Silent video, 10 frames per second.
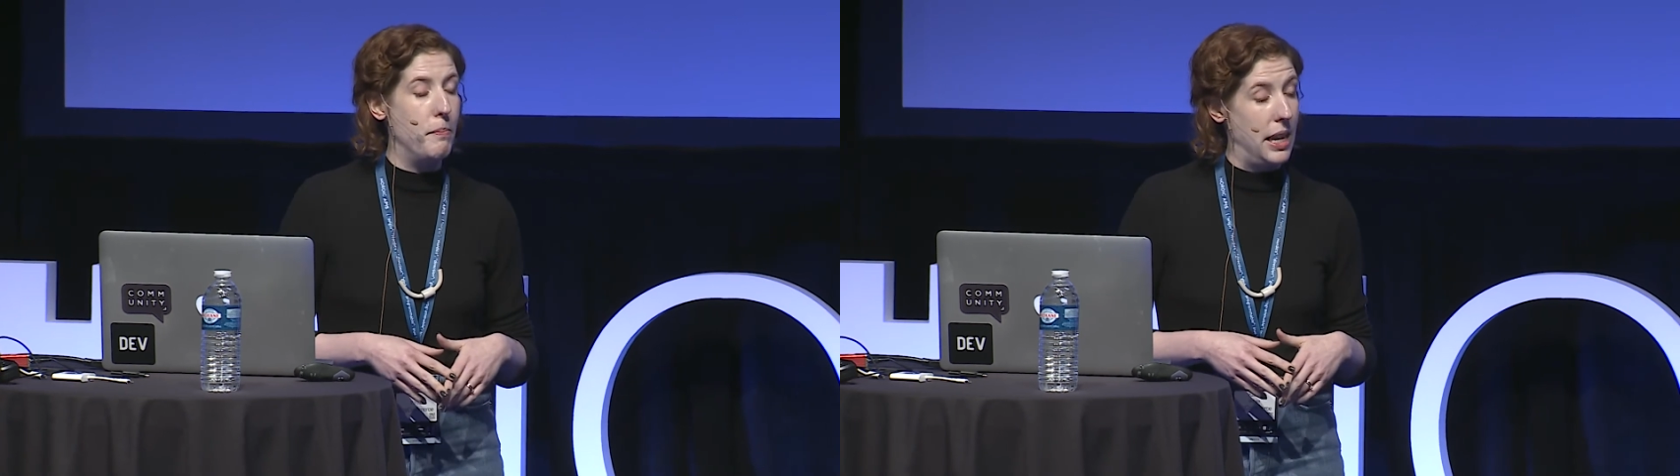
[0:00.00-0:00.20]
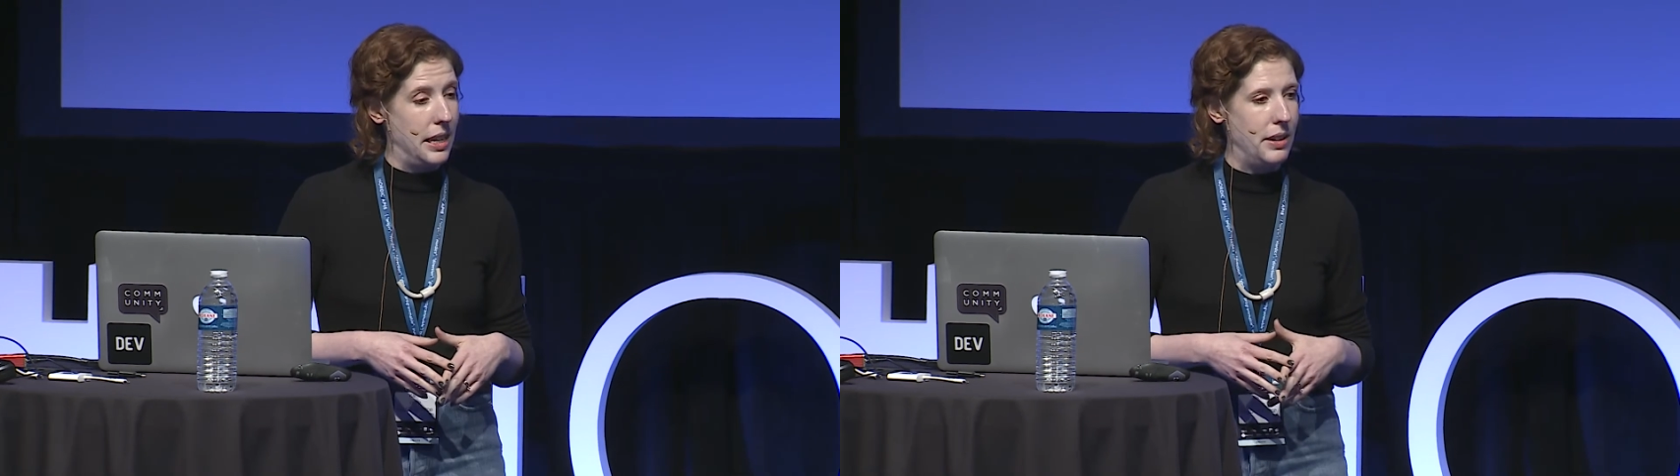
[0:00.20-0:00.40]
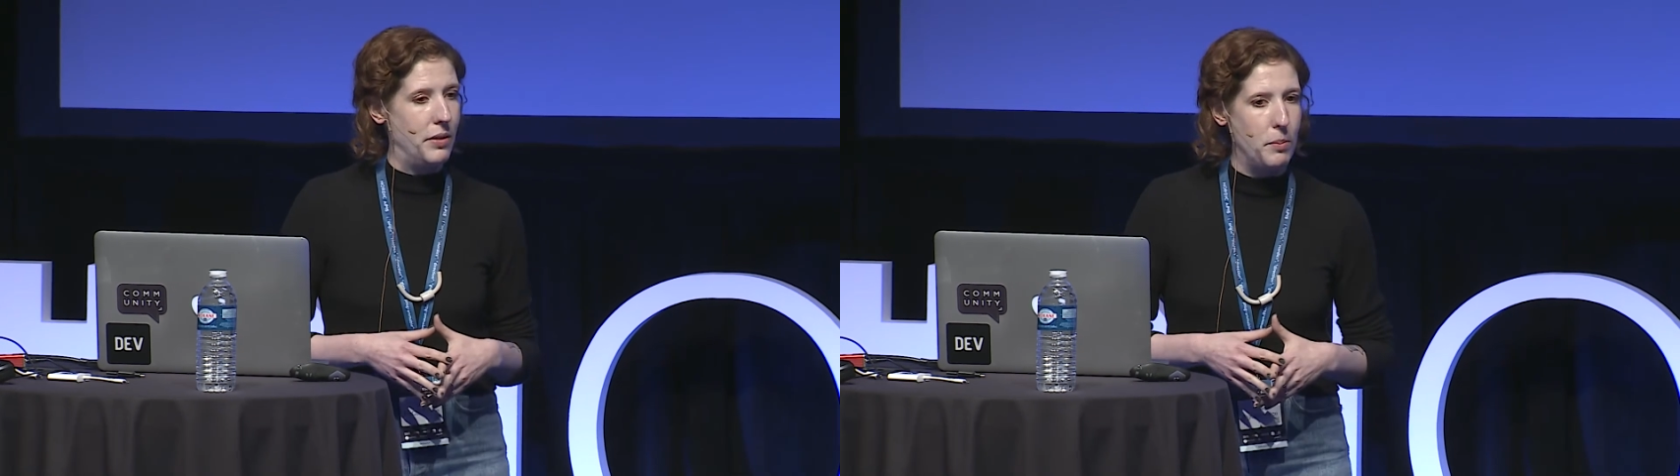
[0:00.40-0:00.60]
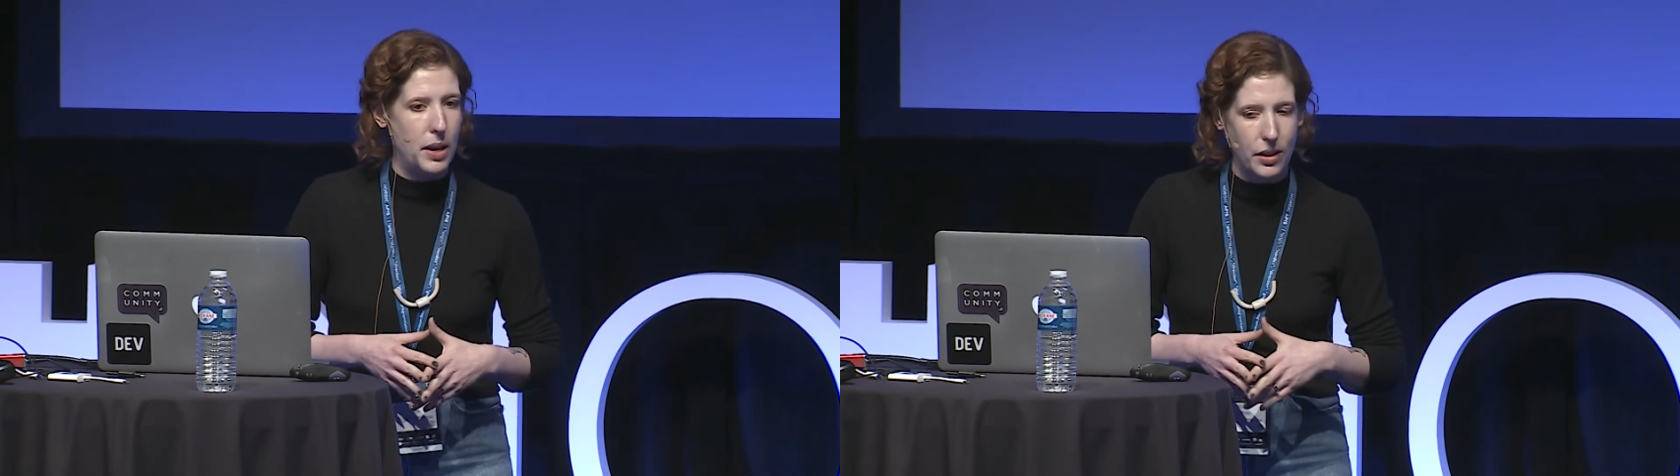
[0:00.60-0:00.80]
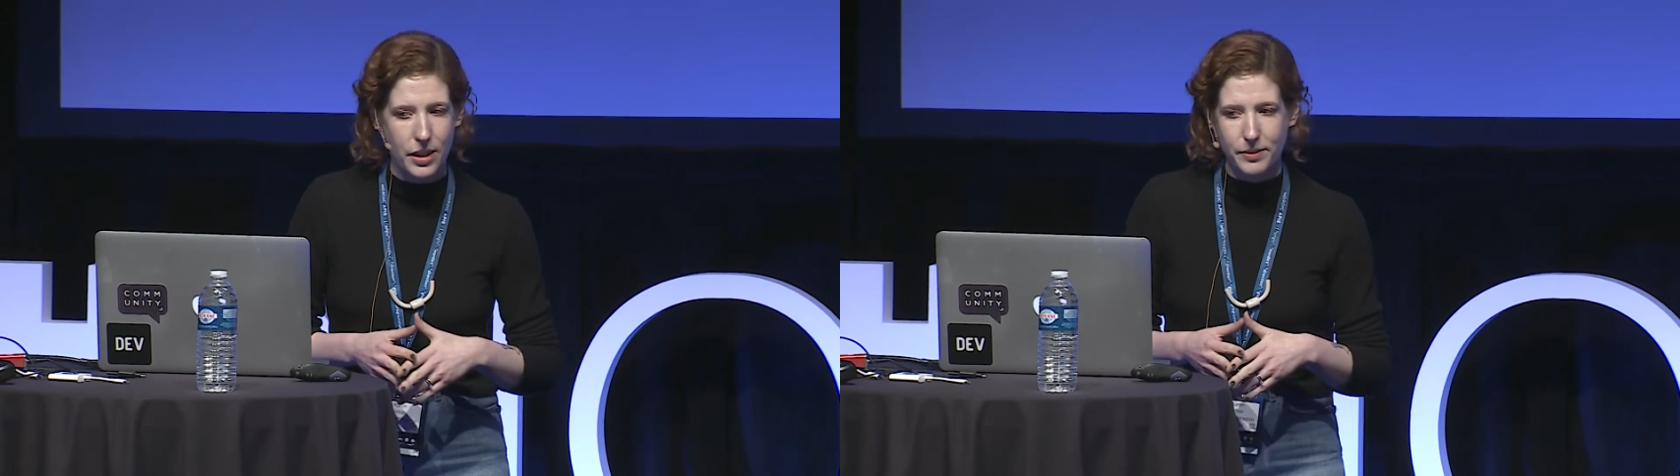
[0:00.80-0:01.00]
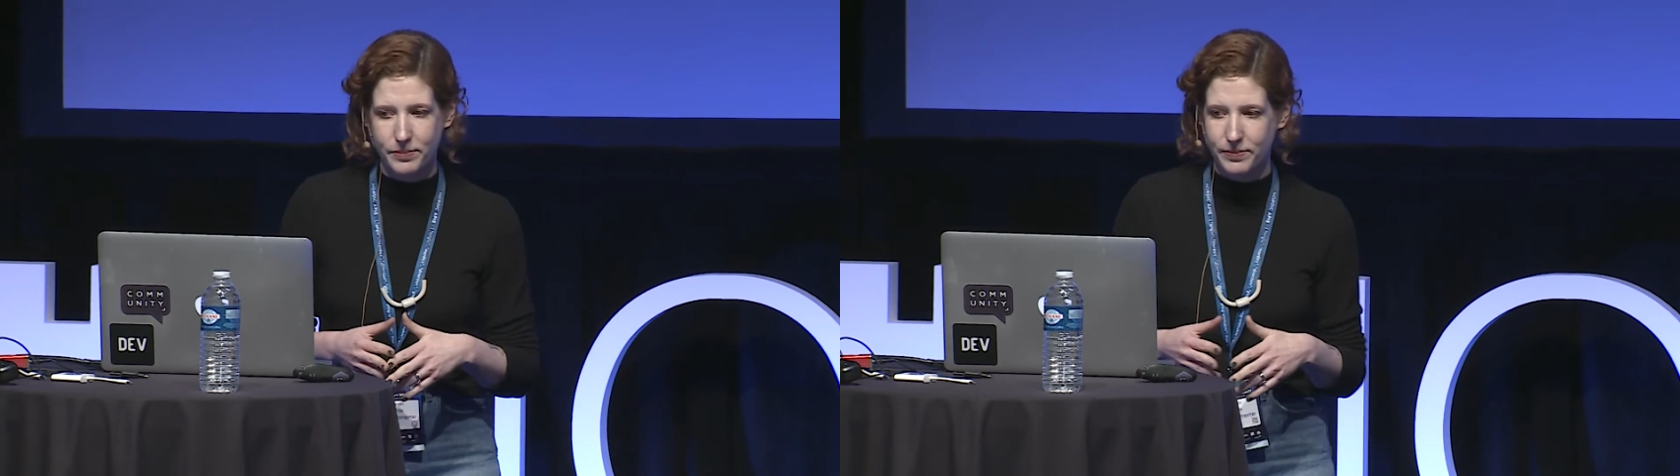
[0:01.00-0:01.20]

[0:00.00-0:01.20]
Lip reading: make it even better?